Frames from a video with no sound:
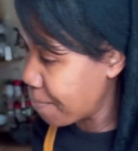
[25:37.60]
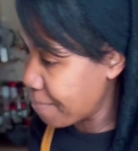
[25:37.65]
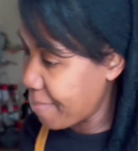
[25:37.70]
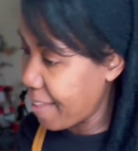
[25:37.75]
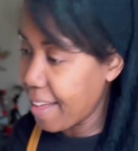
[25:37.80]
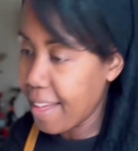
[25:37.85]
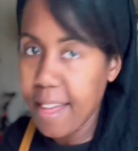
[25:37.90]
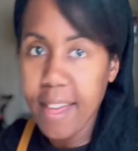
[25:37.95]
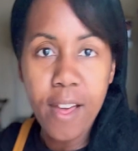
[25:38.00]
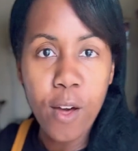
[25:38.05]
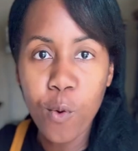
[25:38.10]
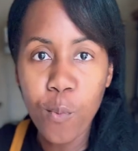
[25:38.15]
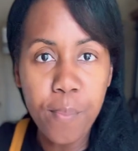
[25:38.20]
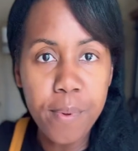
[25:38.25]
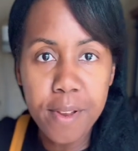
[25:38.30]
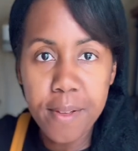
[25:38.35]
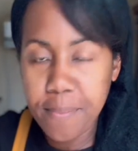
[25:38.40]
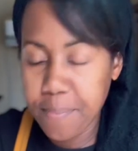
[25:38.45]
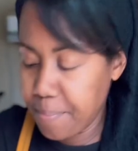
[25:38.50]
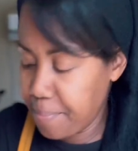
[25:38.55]
I can't
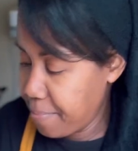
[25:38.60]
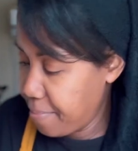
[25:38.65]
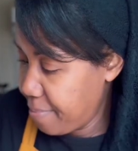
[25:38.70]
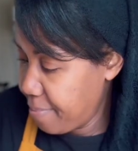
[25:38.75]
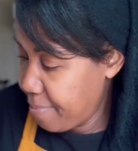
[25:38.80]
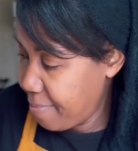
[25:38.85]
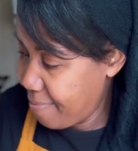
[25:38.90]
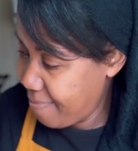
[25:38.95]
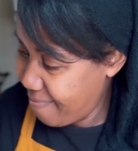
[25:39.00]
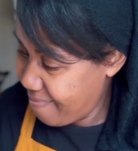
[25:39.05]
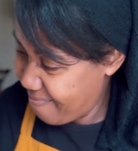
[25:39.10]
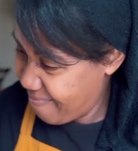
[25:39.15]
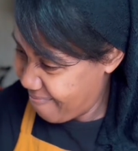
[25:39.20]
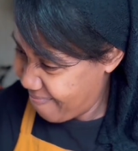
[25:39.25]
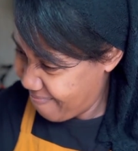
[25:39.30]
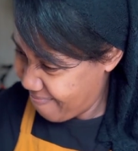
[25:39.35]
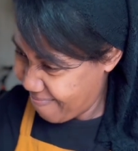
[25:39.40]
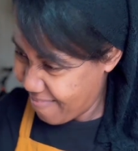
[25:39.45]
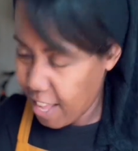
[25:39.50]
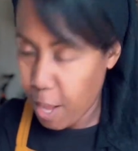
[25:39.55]
open it.
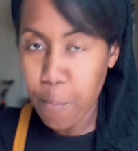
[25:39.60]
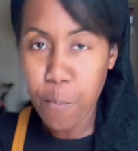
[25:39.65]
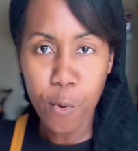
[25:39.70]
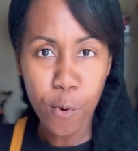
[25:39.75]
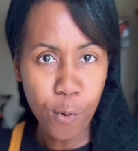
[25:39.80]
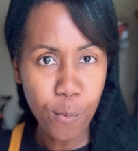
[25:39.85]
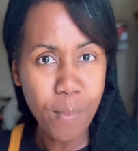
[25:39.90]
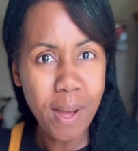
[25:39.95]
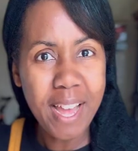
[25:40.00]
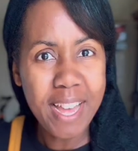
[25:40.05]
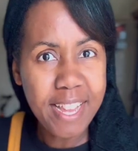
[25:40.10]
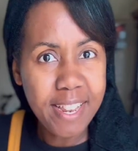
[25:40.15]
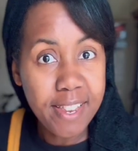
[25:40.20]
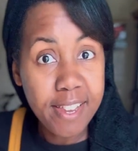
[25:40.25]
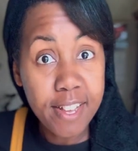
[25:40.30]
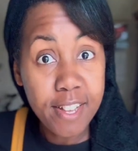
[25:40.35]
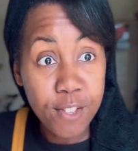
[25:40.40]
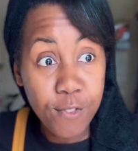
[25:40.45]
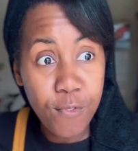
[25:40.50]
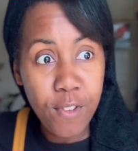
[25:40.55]
I broke my
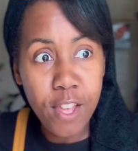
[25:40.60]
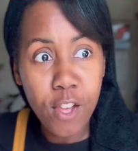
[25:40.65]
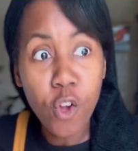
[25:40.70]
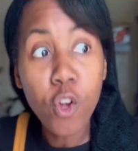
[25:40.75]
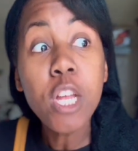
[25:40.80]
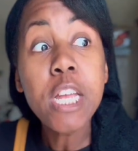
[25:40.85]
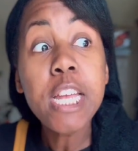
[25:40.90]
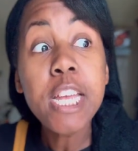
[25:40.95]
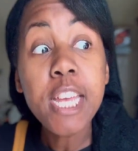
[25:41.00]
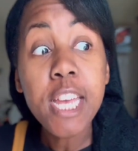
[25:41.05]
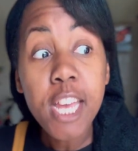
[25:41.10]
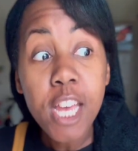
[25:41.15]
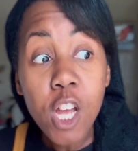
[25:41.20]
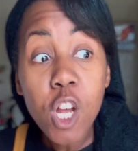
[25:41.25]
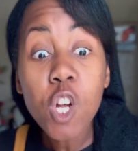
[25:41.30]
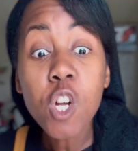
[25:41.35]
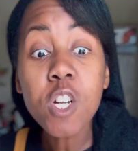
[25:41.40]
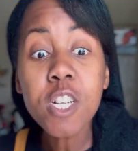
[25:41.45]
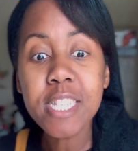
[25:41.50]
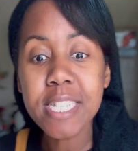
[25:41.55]
index finger
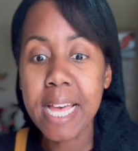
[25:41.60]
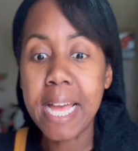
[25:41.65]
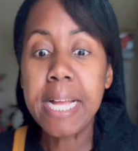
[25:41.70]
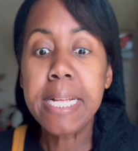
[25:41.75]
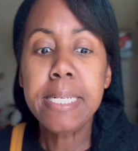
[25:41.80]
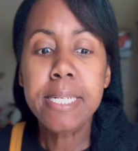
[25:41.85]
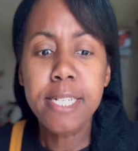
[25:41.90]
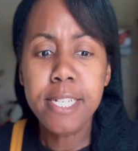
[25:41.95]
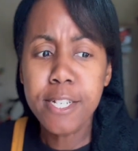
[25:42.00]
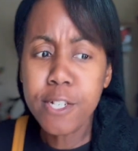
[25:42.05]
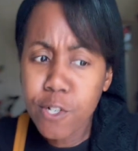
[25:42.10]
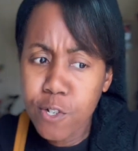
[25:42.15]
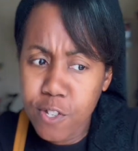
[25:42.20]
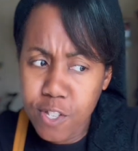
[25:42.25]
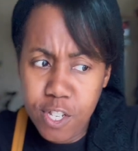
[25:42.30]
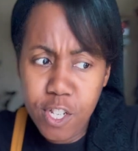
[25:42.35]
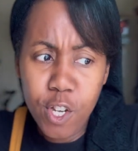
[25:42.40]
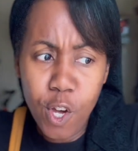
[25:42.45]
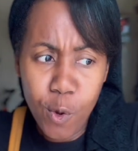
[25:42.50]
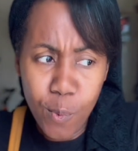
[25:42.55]
years and years
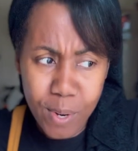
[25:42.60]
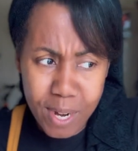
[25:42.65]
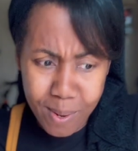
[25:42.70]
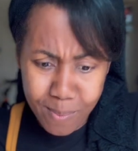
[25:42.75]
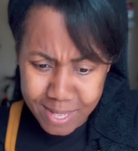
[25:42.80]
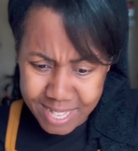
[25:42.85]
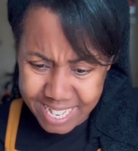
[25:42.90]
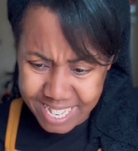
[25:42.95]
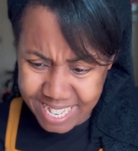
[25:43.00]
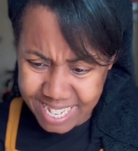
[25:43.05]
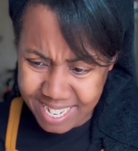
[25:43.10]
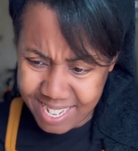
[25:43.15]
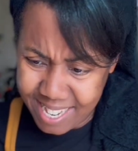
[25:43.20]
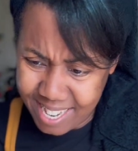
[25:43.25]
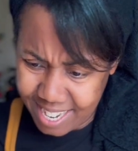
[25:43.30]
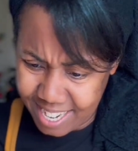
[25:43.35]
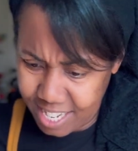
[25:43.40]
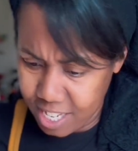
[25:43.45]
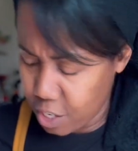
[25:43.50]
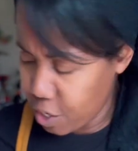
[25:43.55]
ago when I was a
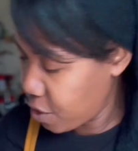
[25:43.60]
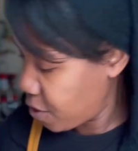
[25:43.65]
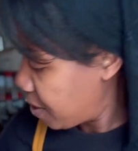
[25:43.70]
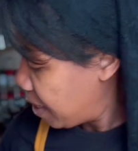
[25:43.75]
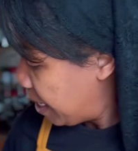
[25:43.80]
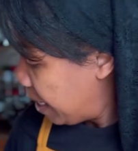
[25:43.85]
teenager.